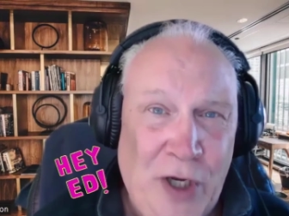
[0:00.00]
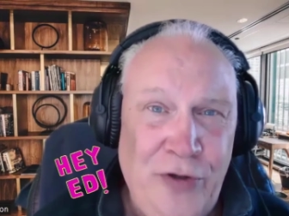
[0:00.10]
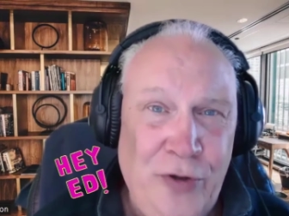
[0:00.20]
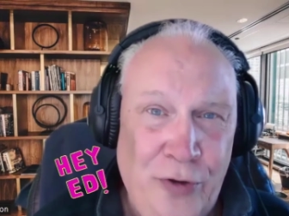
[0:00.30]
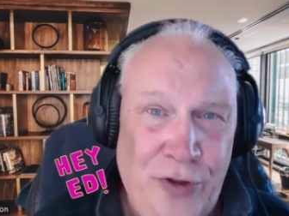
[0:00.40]

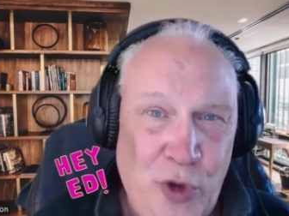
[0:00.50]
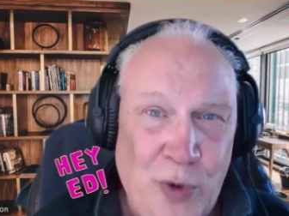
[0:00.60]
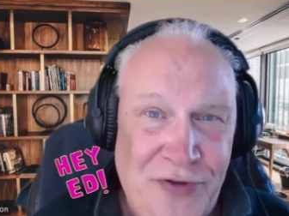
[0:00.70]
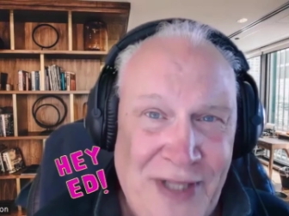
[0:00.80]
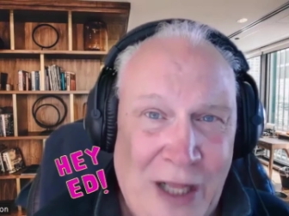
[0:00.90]
under the
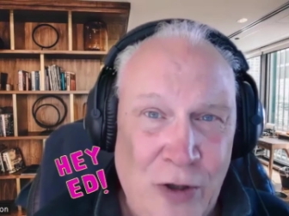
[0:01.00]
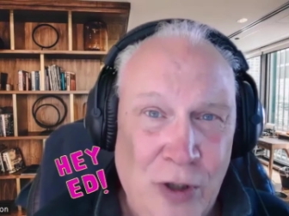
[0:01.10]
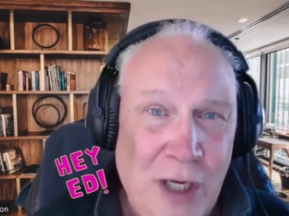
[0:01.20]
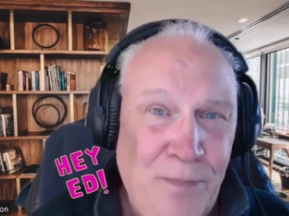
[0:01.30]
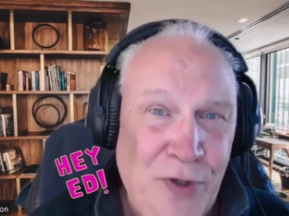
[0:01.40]
US
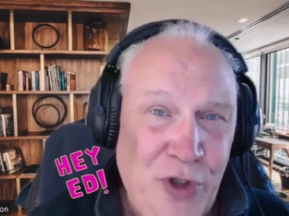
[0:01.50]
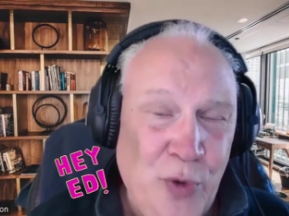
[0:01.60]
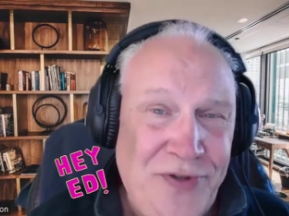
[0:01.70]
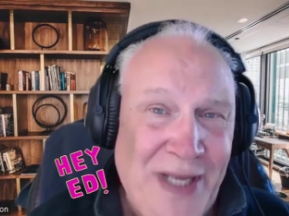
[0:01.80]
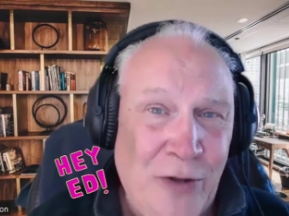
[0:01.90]
dollar. But the
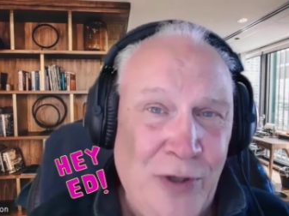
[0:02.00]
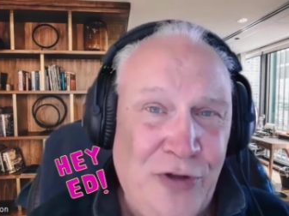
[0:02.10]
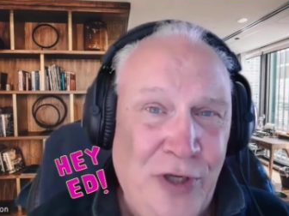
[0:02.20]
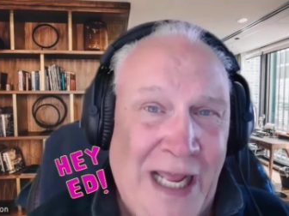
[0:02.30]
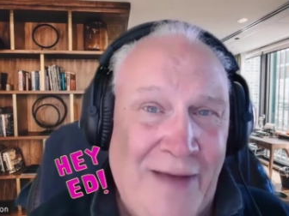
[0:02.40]
US dollar
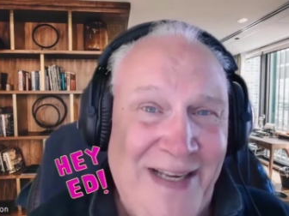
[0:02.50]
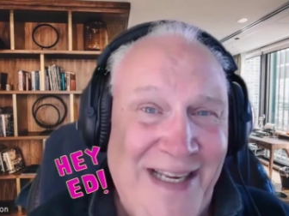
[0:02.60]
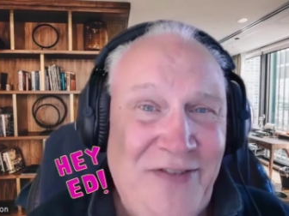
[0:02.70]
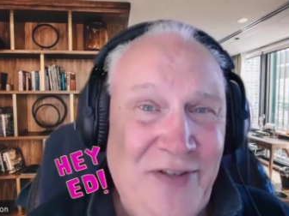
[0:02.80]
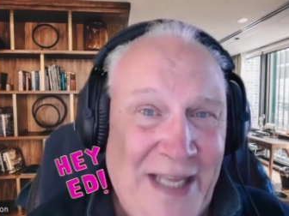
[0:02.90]
is going to have
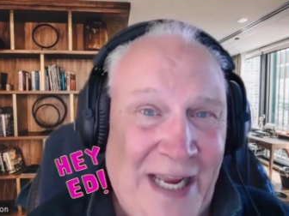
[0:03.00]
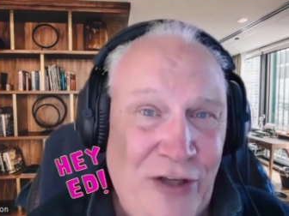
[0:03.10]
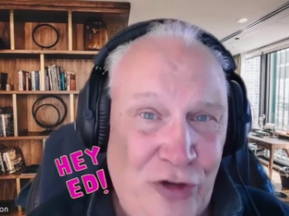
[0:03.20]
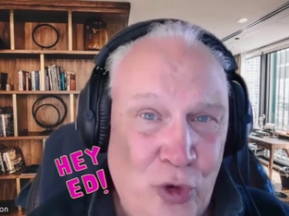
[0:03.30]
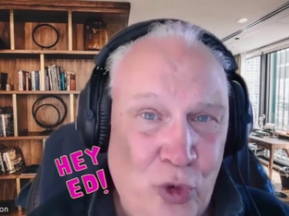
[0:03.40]
its day
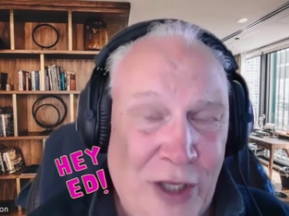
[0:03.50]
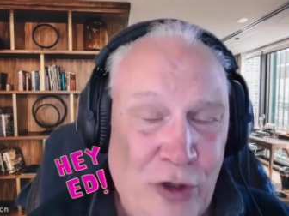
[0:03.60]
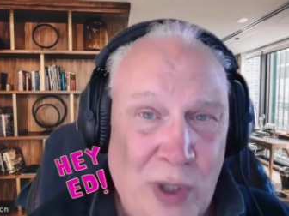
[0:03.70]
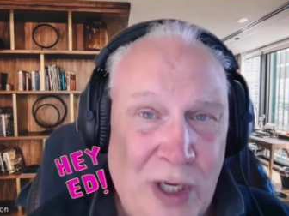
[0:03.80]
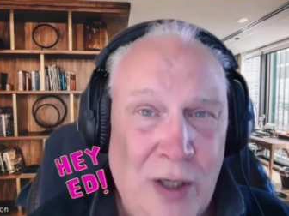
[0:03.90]
soon
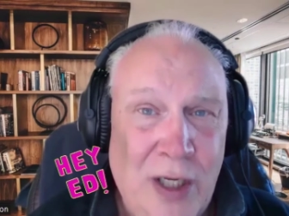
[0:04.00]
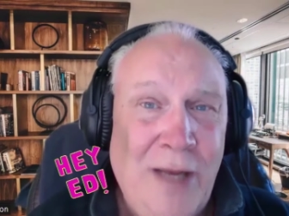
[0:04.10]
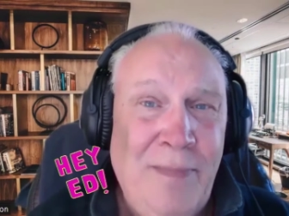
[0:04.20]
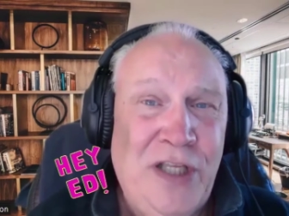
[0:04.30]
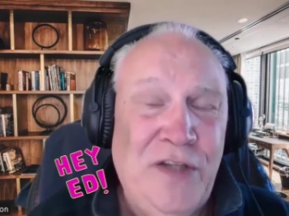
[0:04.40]
as well
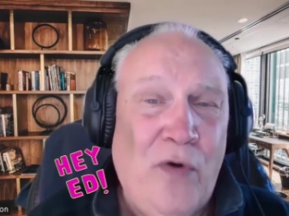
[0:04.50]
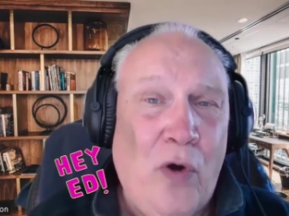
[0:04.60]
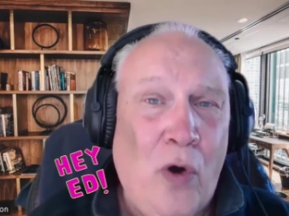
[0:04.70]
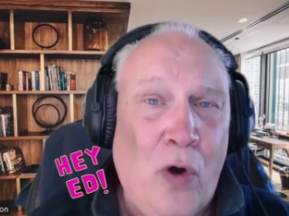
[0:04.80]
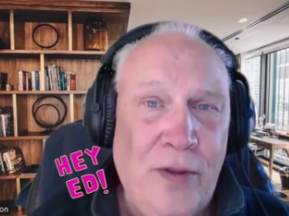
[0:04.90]
because of
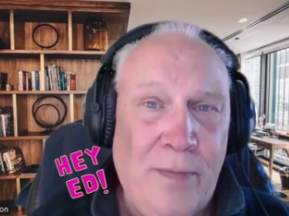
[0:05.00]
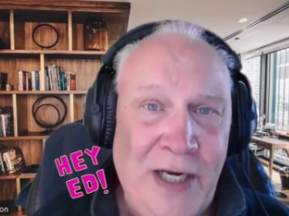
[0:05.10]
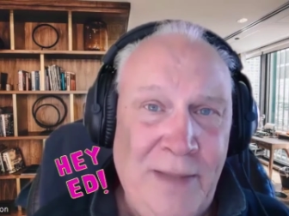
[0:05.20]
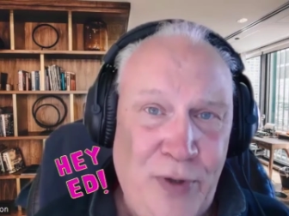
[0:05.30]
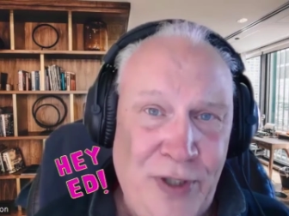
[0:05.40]
all the
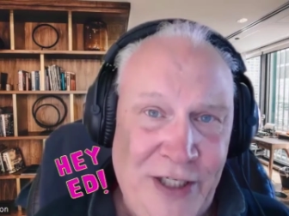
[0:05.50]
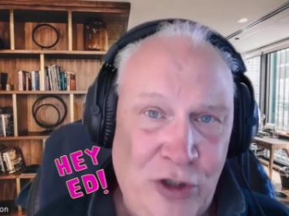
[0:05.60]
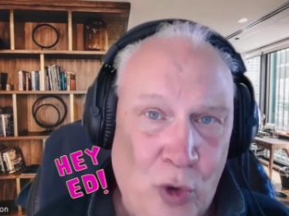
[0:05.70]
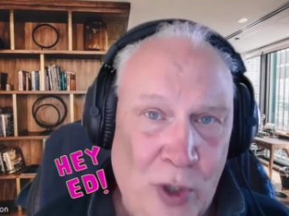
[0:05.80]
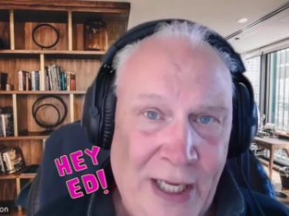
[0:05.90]
money
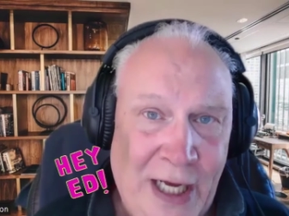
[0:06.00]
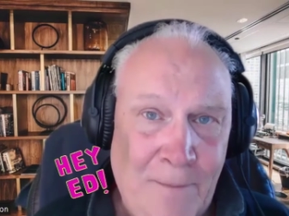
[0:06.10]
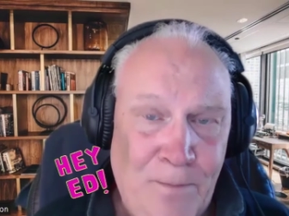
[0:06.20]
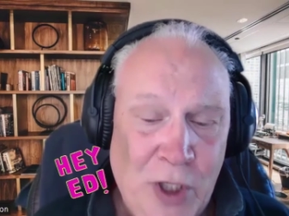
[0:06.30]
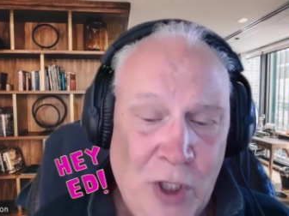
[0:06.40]
printing going
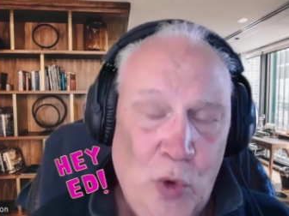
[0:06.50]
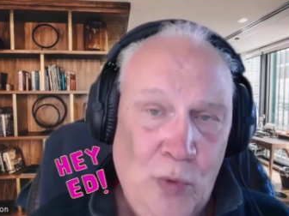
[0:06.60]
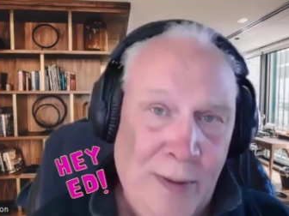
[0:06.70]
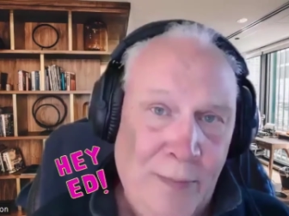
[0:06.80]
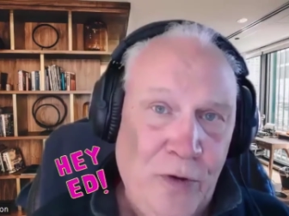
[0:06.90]
on.
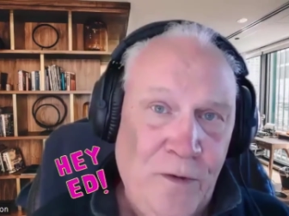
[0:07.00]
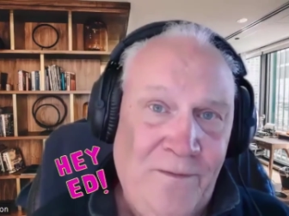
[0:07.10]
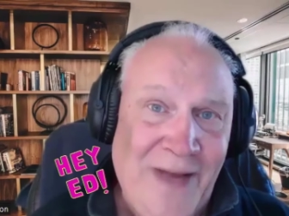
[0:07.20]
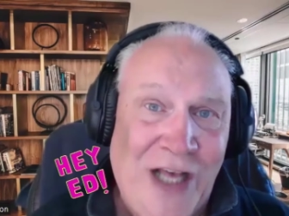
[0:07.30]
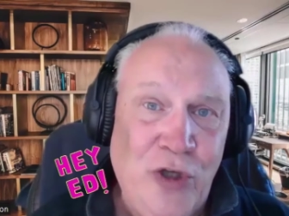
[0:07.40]
Remember, there's
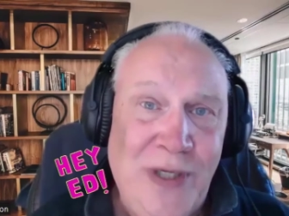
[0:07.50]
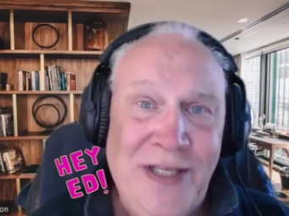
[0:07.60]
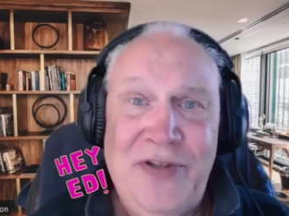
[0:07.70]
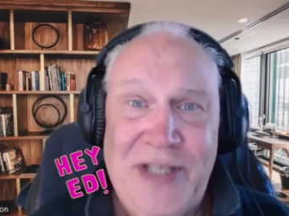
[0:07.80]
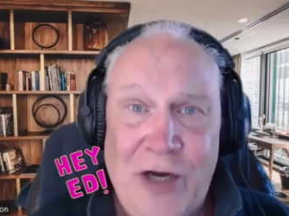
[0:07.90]
value
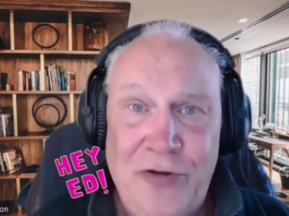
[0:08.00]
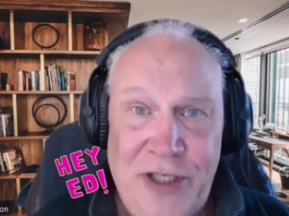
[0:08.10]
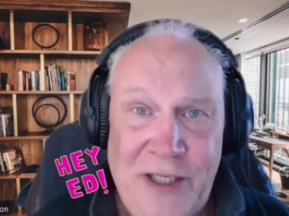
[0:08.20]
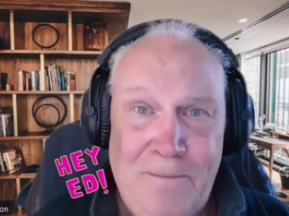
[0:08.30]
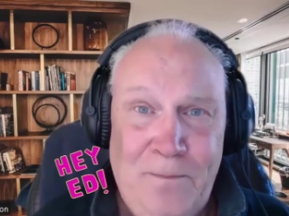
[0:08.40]
in
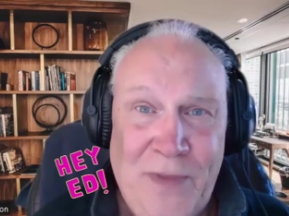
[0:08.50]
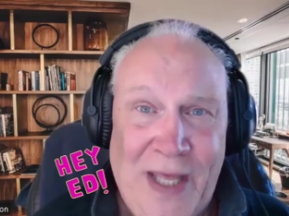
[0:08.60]
scarcity